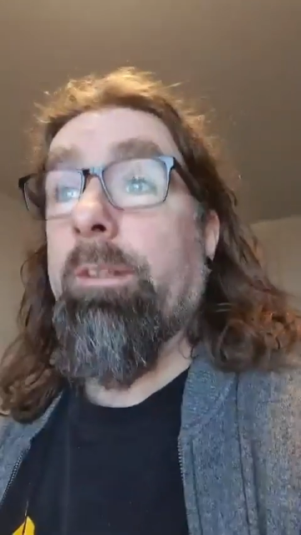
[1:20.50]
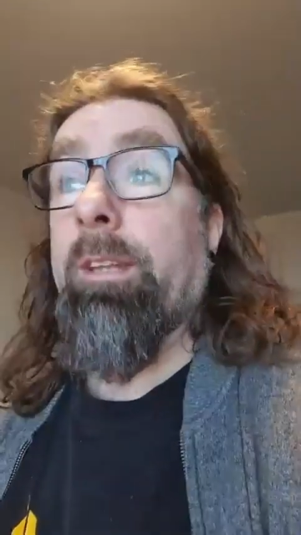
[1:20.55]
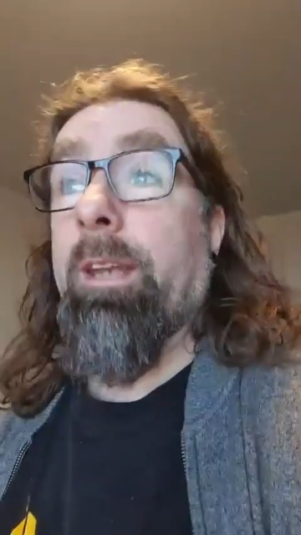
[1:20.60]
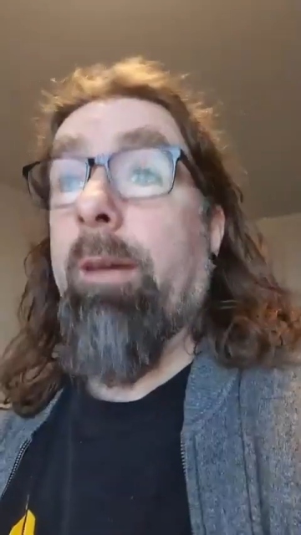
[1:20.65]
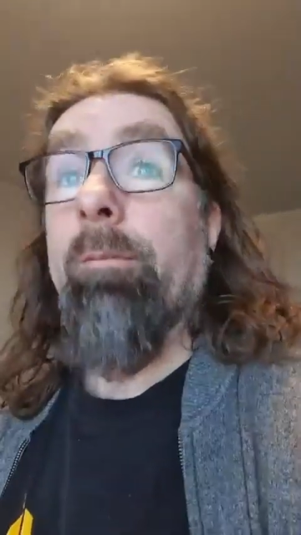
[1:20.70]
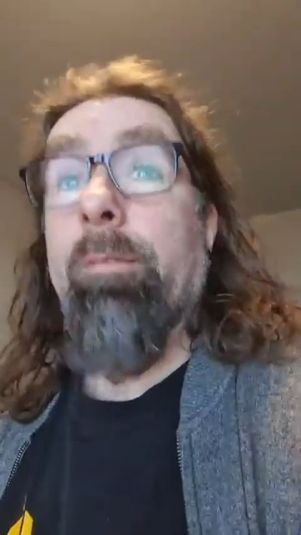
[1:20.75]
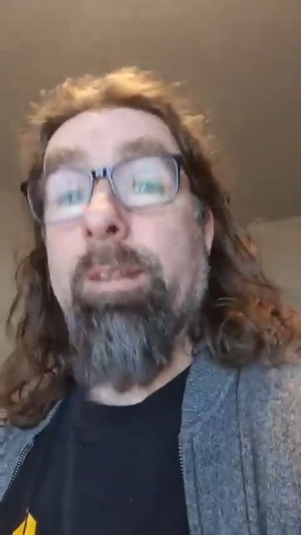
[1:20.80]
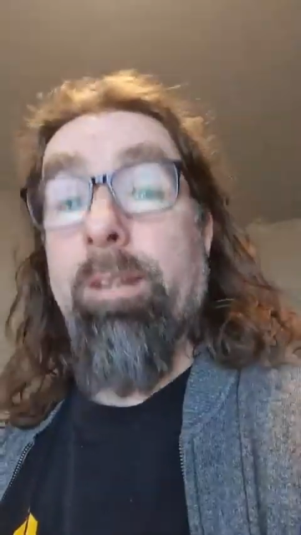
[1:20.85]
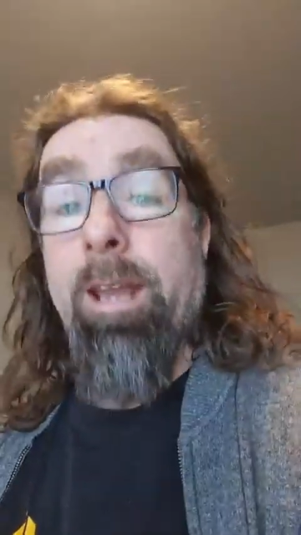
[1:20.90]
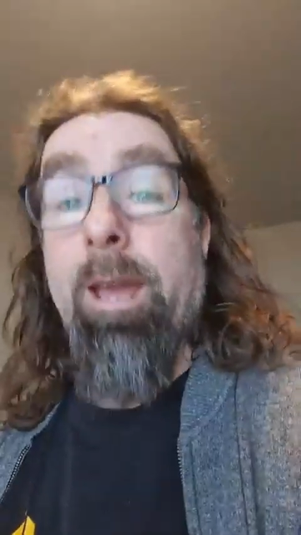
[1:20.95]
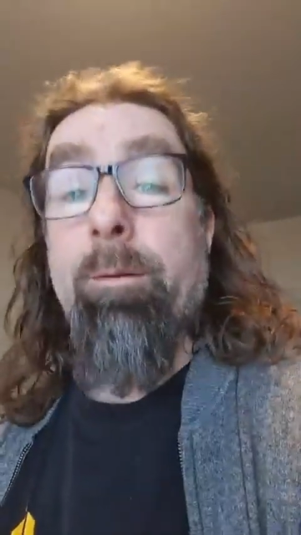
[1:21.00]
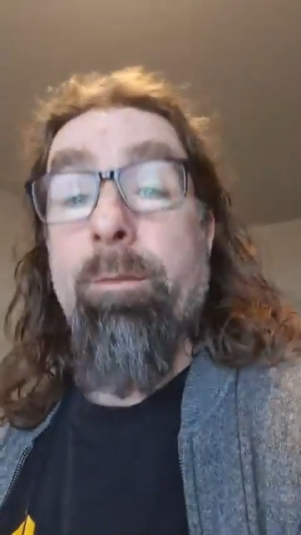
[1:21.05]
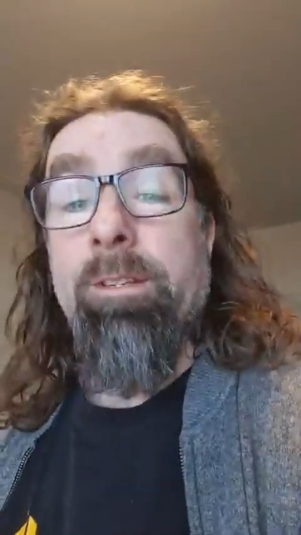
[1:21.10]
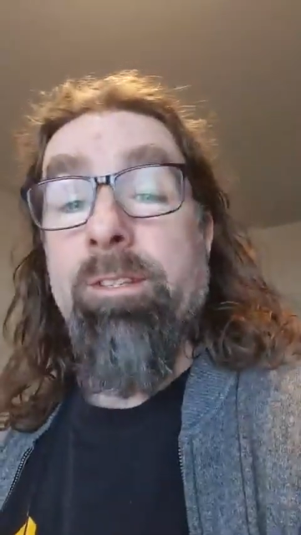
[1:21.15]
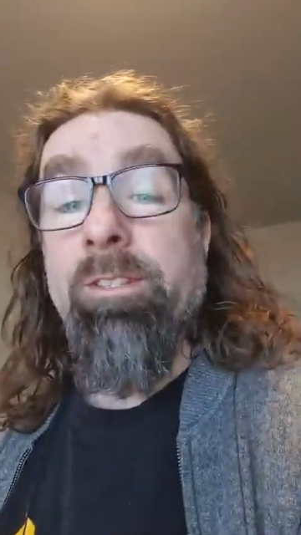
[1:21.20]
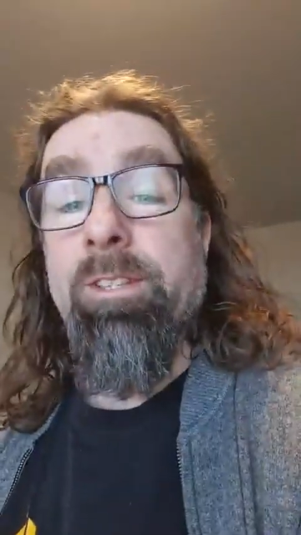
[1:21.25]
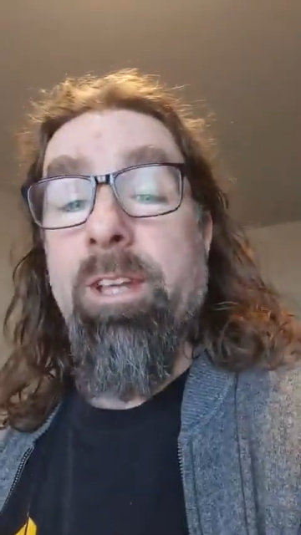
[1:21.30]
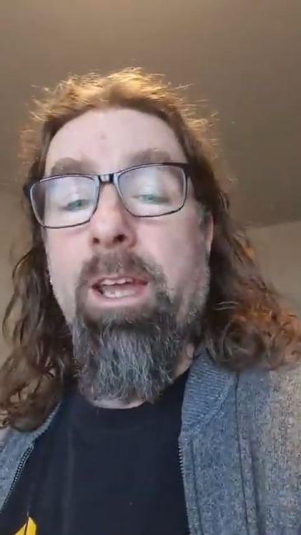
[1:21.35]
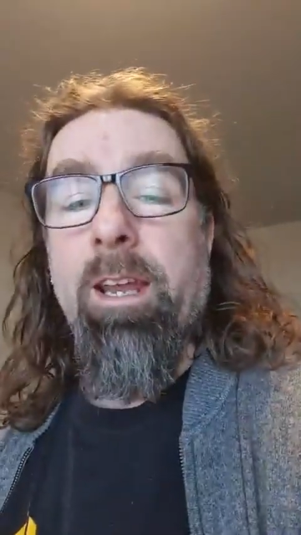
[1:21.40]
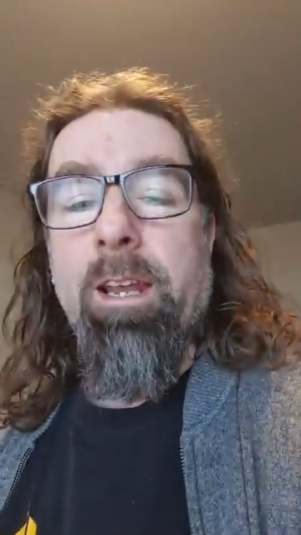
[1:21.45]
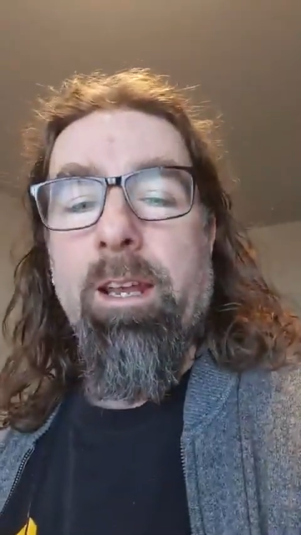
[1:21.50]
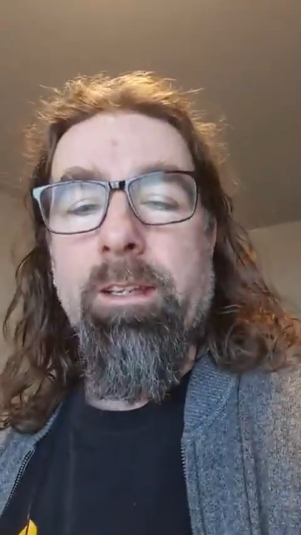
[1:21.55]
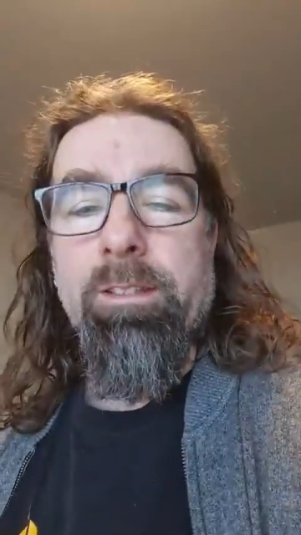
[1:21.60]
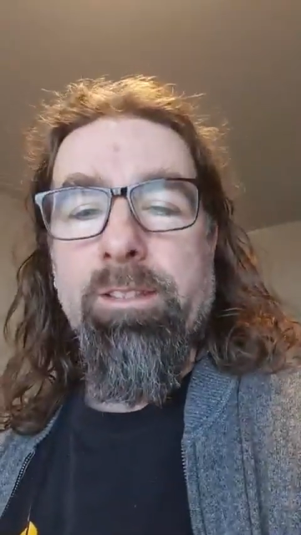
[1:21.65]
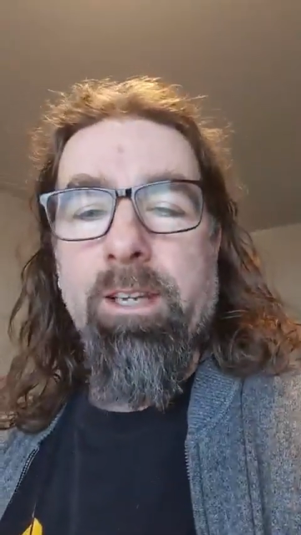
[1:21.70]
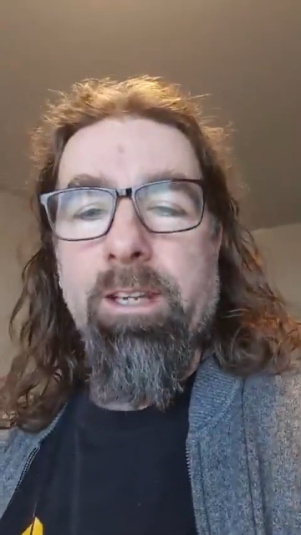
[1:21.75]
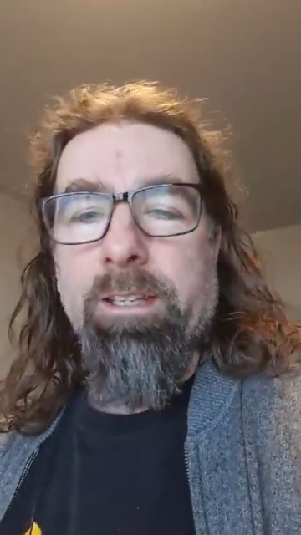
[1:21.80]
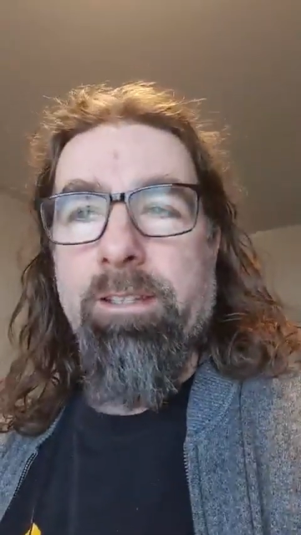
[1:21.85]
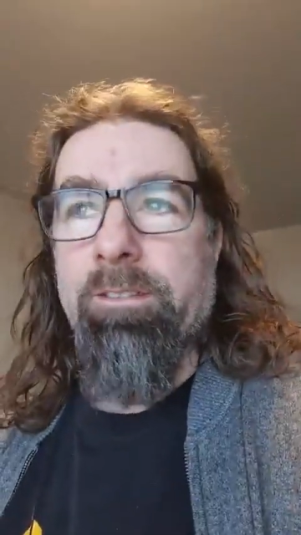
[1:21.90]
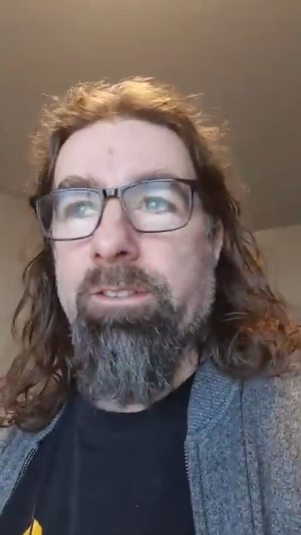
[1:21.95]
you know, now it's
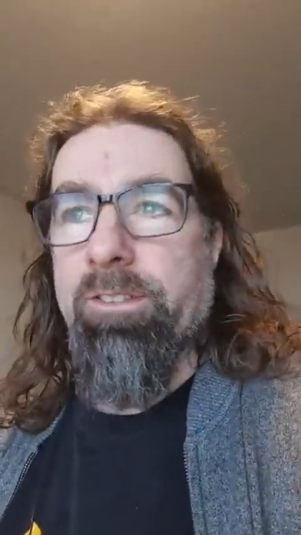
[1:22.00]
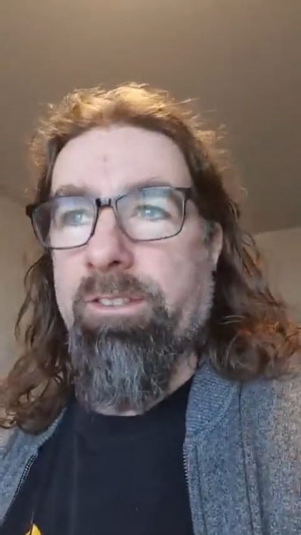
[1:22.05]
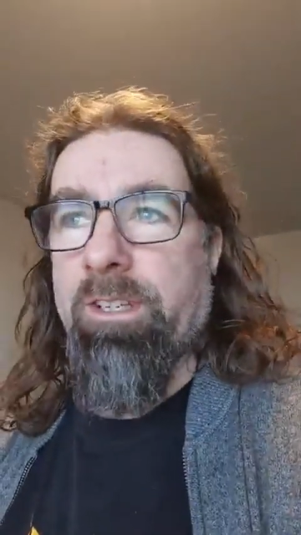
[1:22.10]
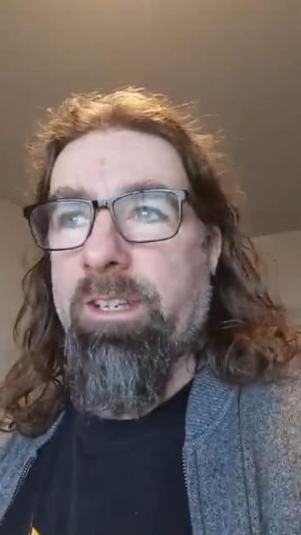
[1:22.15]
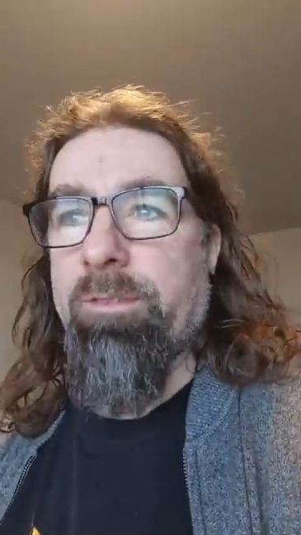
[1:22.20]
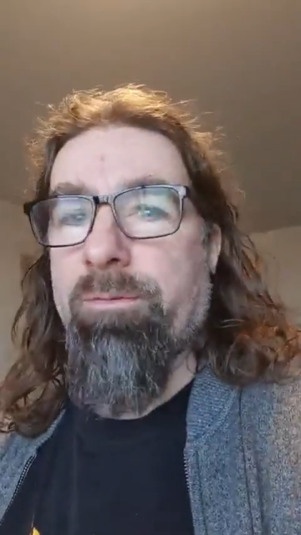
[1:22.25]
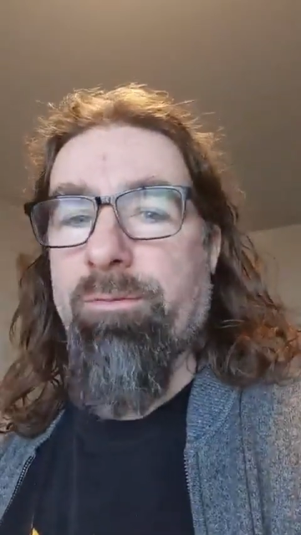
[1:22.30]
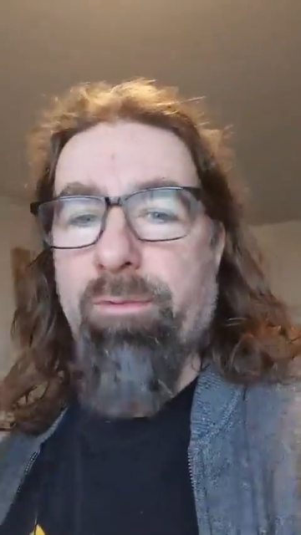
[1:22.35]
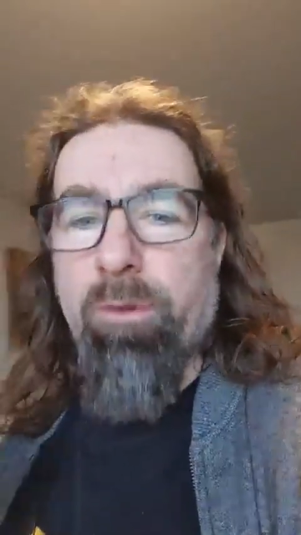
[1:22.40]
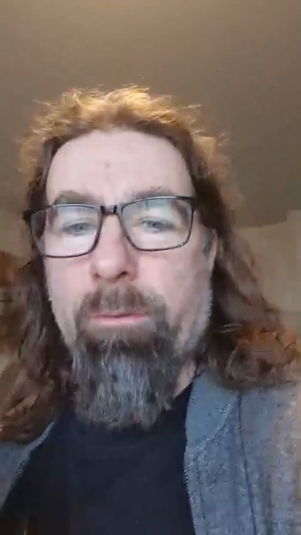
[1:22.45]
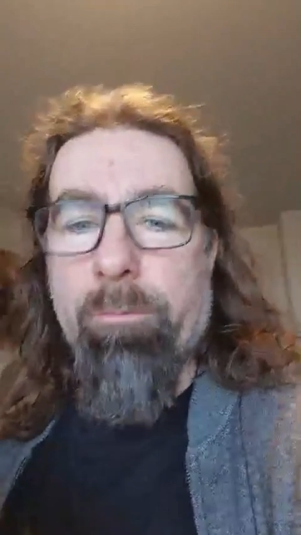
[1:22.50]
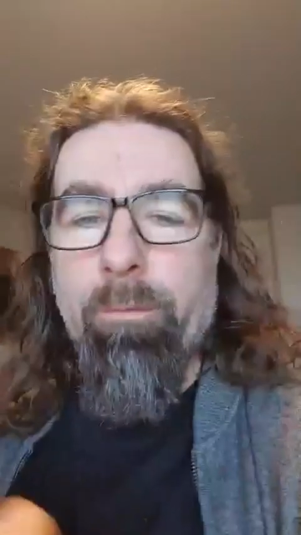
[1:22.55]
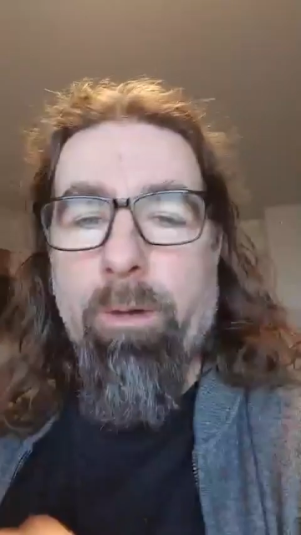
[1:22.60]
daylight, I can see from